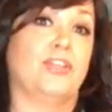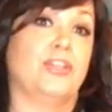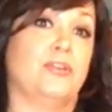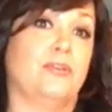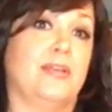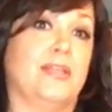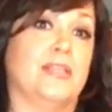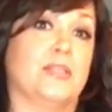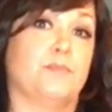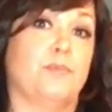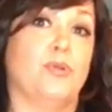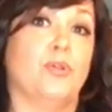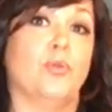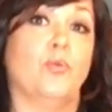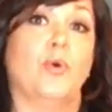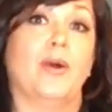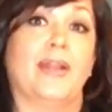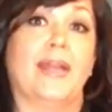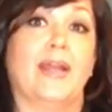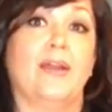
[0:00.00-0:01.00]
to do is
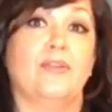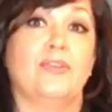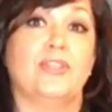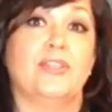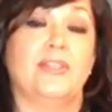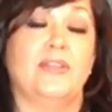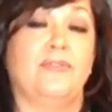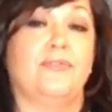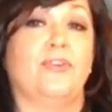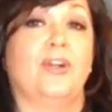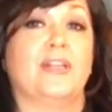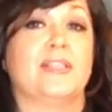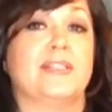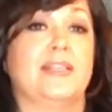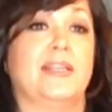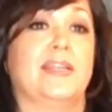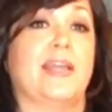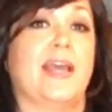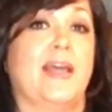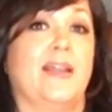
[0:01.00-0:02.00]
pull one out,
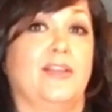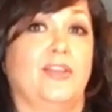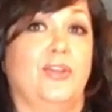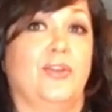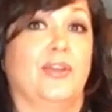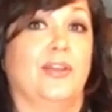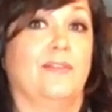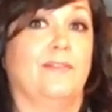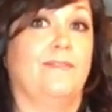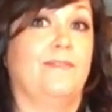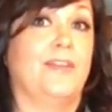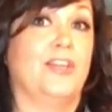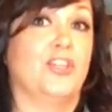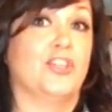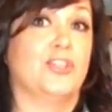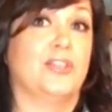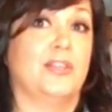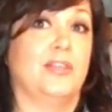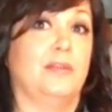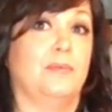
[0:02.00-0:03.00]
defrost it, and you can
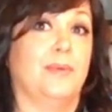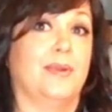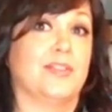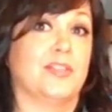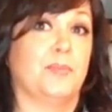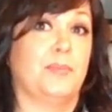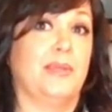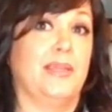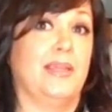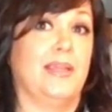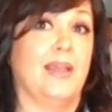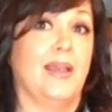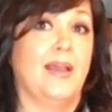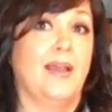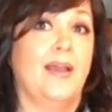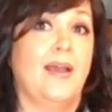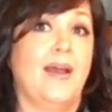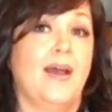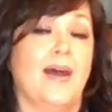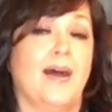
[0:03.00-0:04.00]
finish the recipe
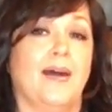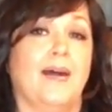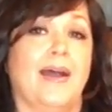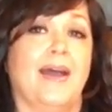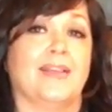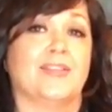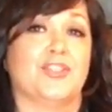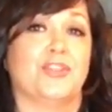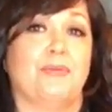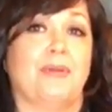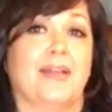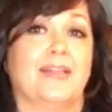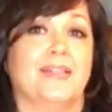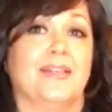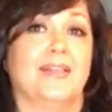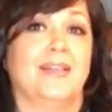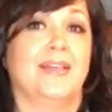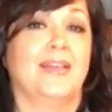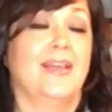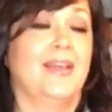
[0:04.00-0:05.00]
as
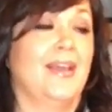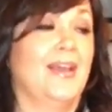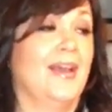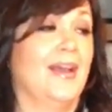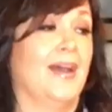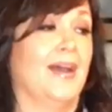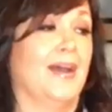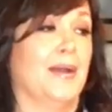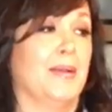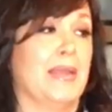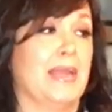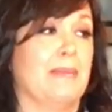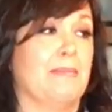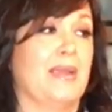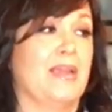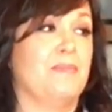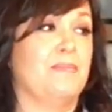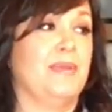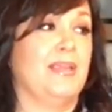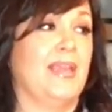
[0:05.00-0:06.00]
directed. It
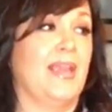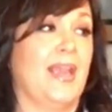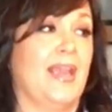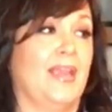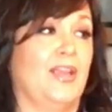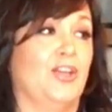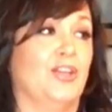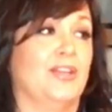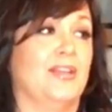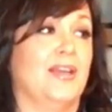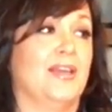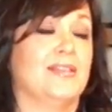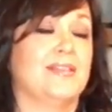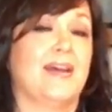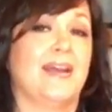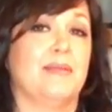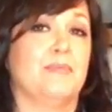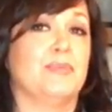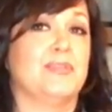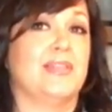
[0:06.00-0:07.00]
might be a good
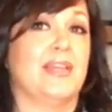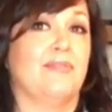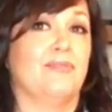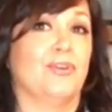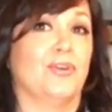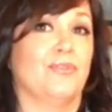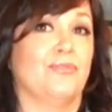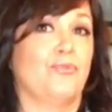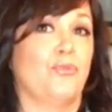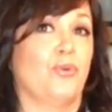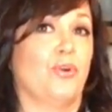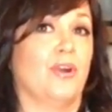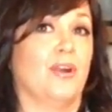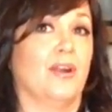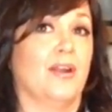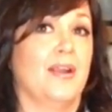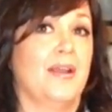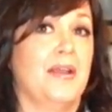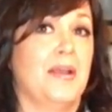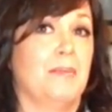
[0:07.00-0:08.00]
time saver
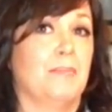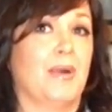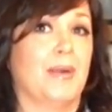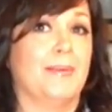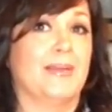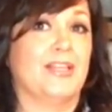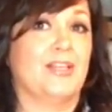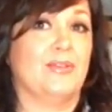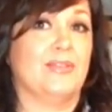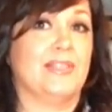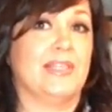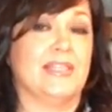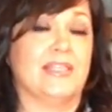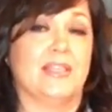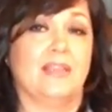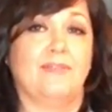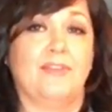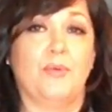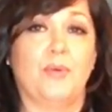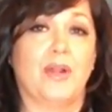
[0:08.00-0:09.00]
for barbecue
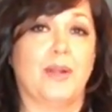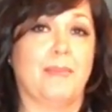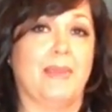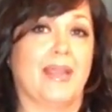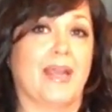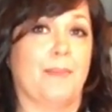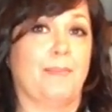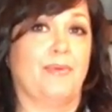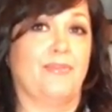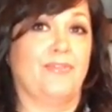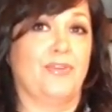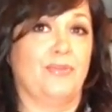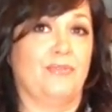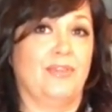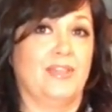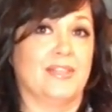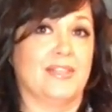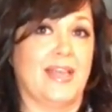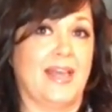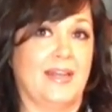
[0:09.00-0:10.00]
season if you want to make up a few of
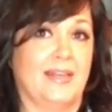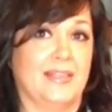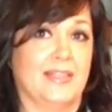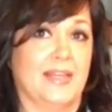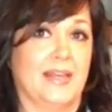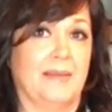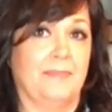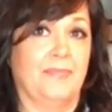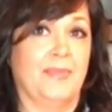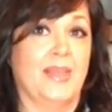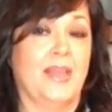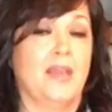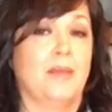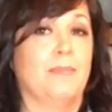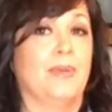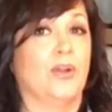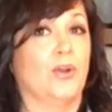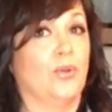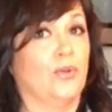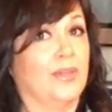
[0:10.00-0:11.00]
these ahead of time,
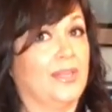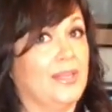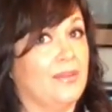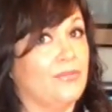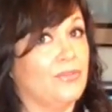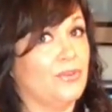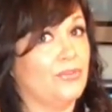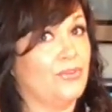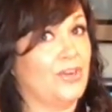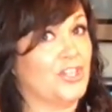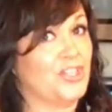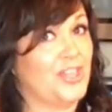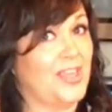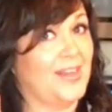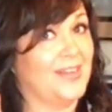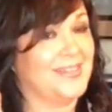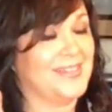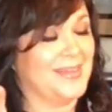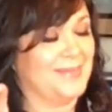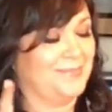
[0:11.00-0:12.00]
but only if they're fresh
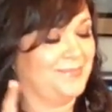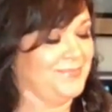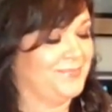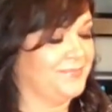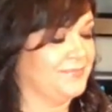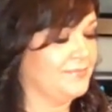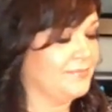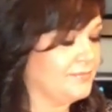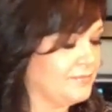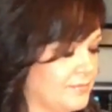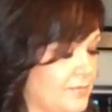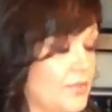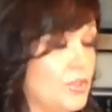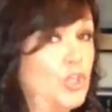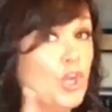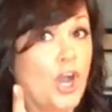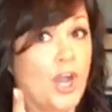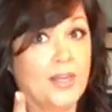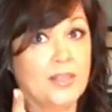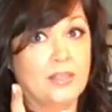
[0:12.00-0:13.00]
ahead of time,
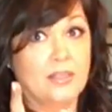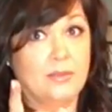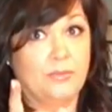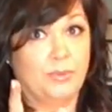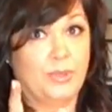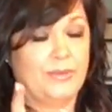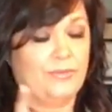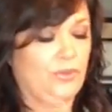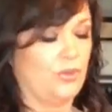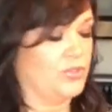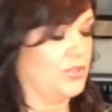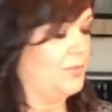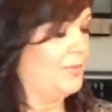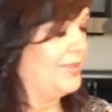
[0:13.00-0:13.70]
not the pre-frozen